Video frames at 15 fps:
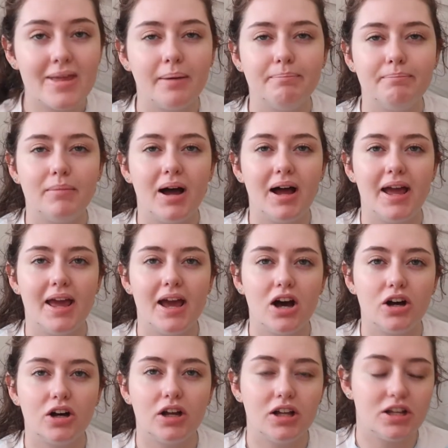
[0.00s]
My
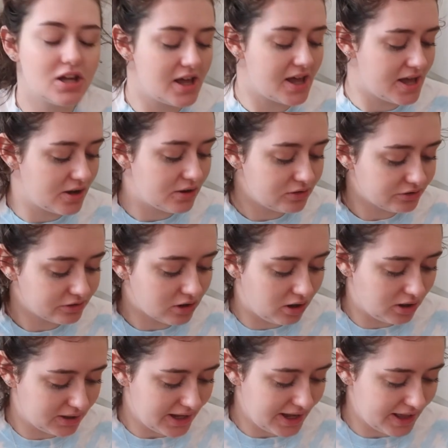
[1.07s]

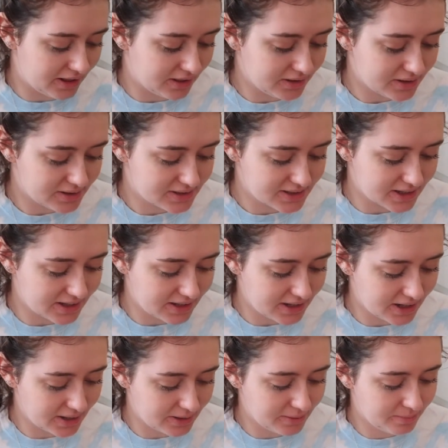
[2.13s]
overall health
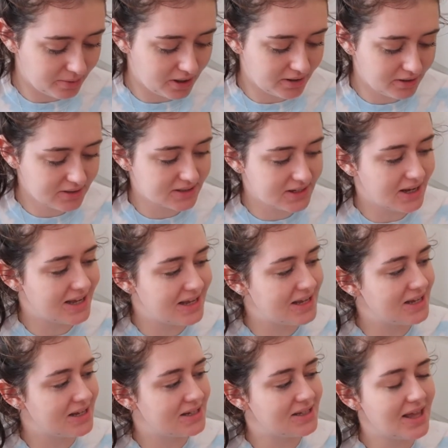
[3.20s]
skincare product
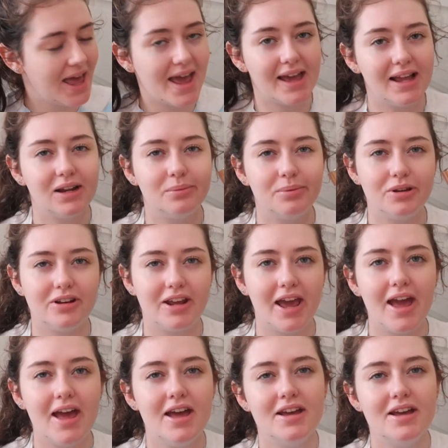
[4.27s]
is Halo Beauty.